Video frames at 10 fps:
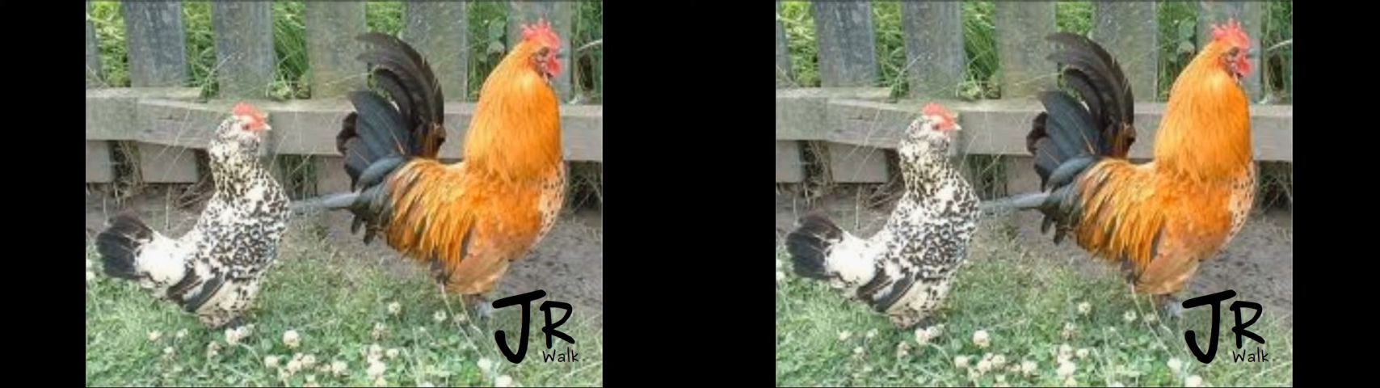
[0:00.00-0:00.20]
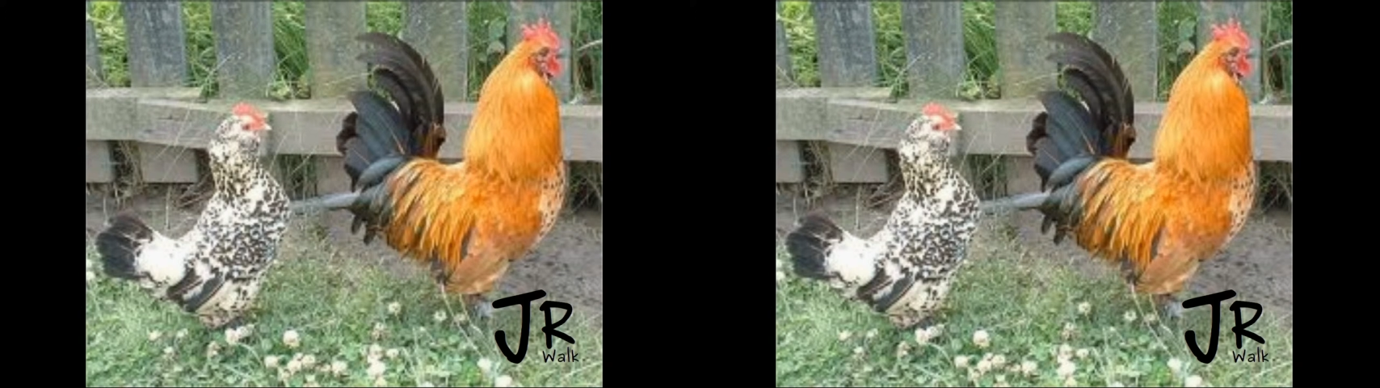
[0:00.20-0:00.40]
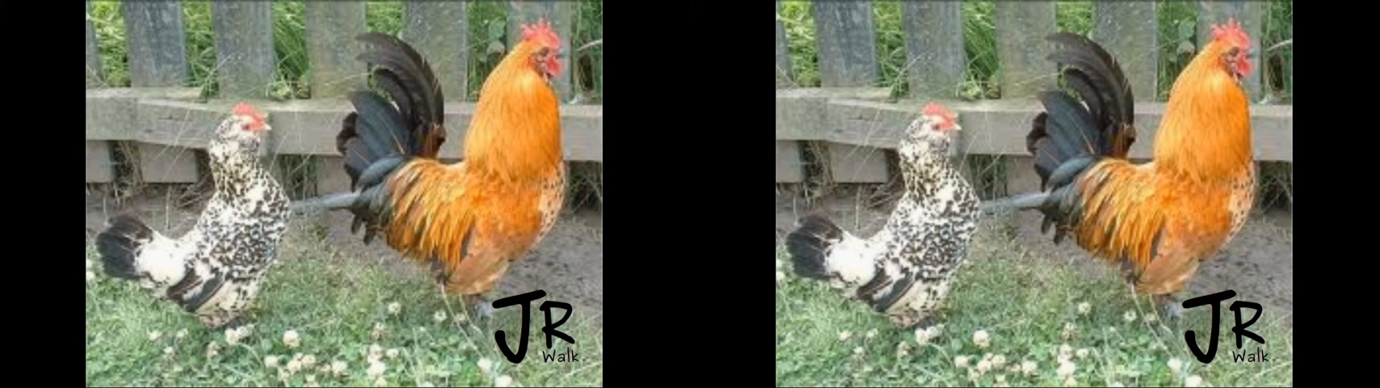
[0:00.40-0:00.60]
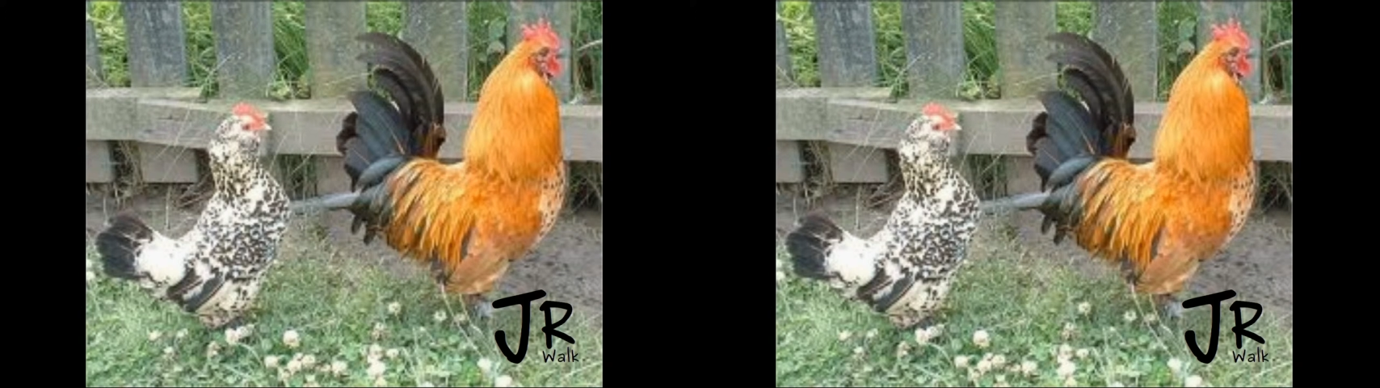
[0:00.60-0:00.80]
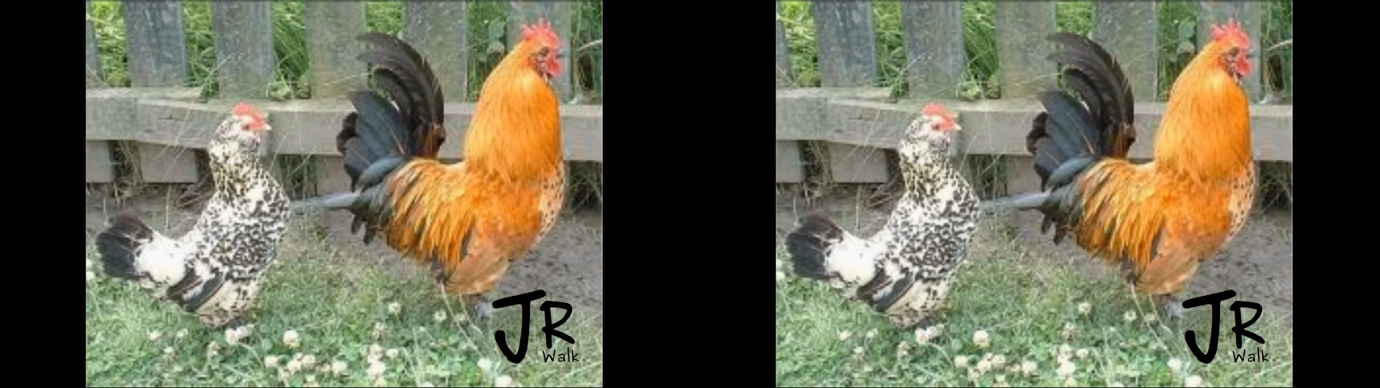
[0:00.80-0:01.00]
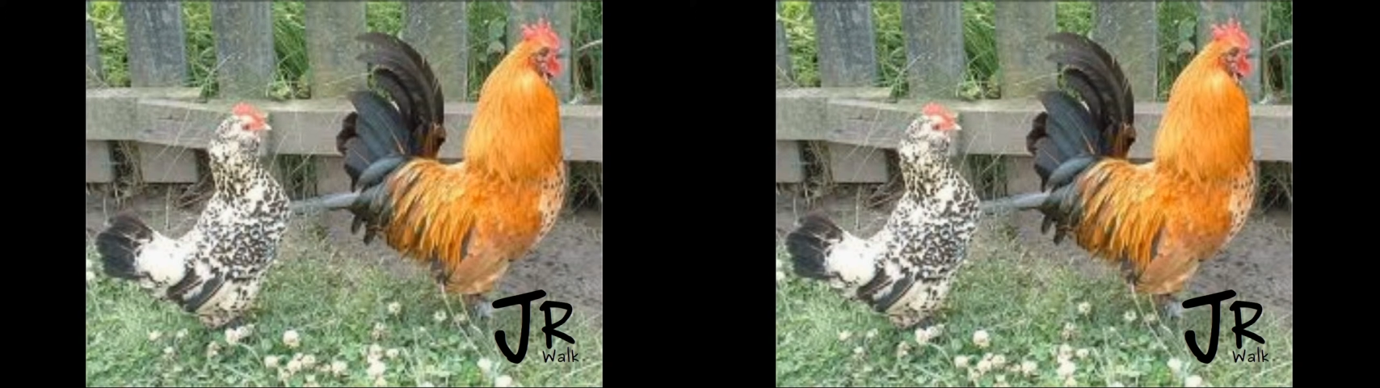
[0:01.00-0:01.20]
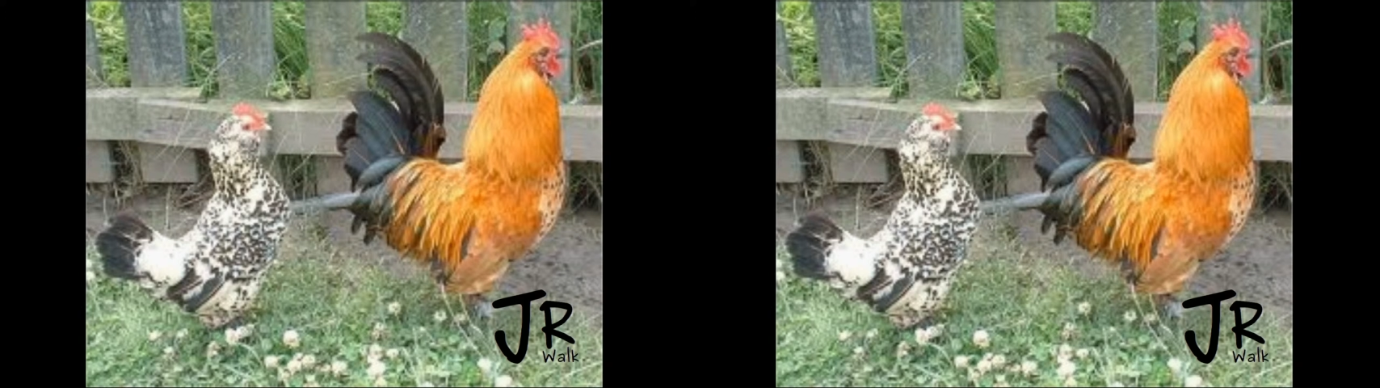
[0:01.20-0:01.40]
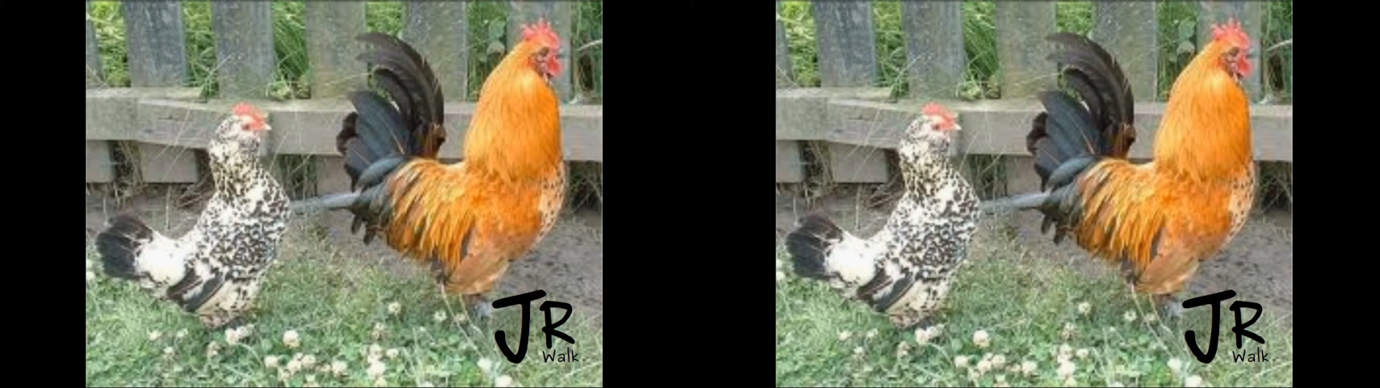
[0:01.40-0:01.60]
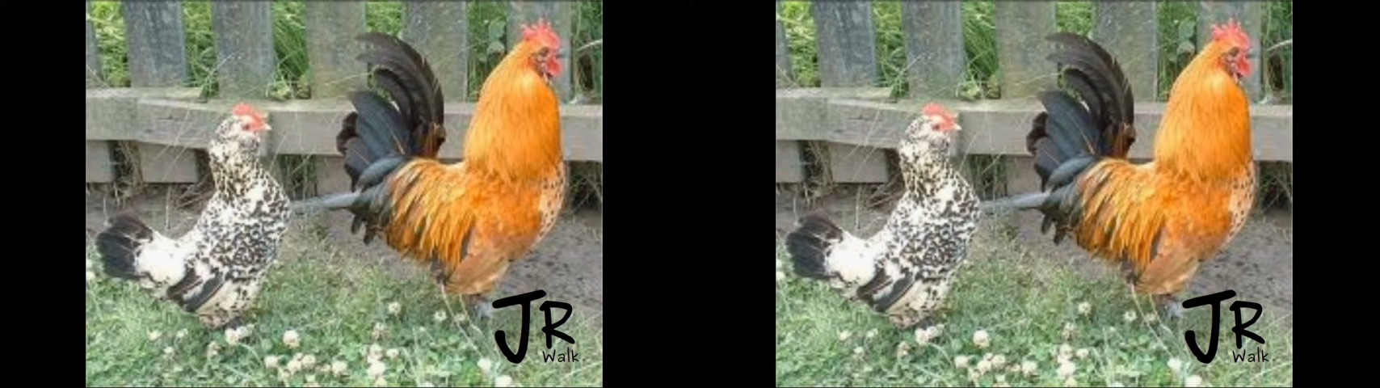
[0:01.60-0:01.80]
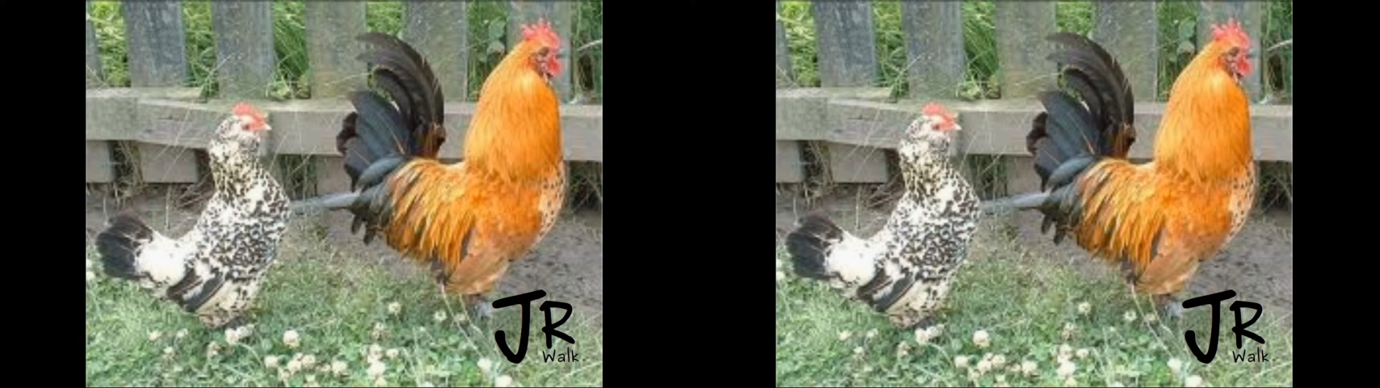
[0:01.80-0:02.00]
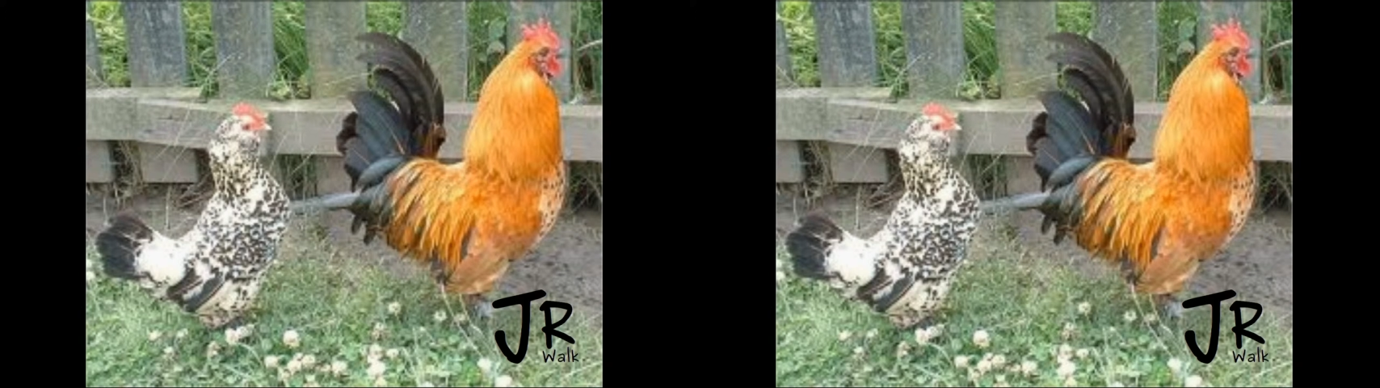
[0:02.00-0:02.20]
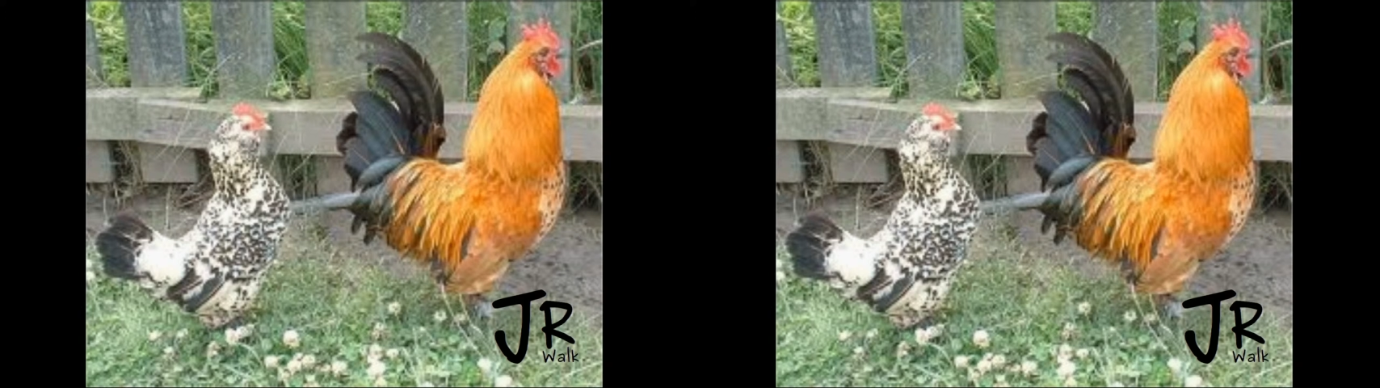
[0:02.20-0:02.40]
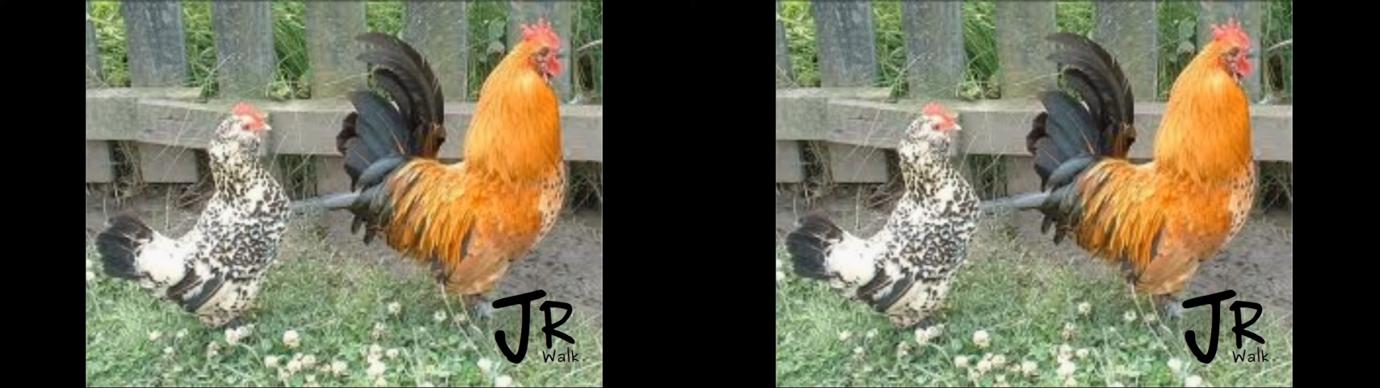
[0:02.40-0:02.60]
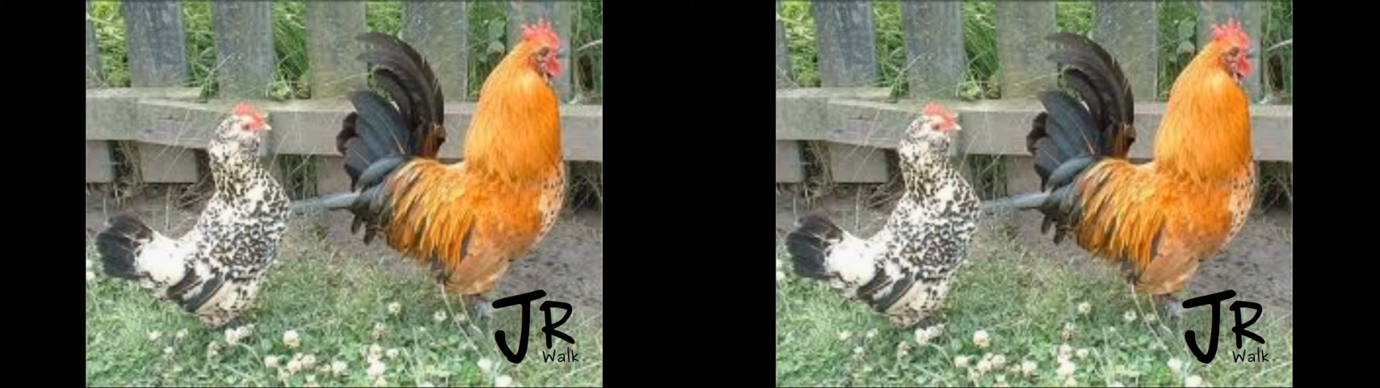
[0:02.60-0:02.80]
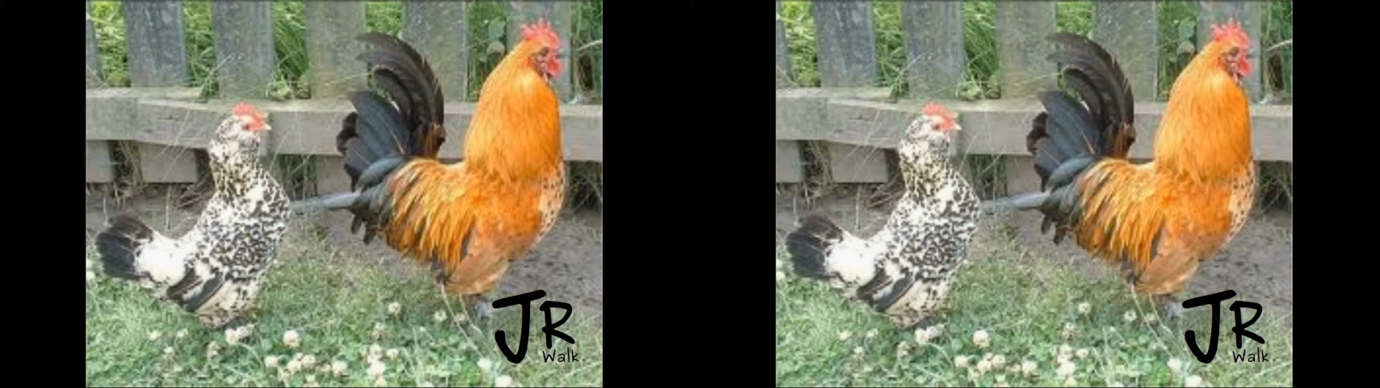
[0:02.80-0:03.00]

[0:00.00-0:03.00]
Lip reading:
[unreadable: no face in view]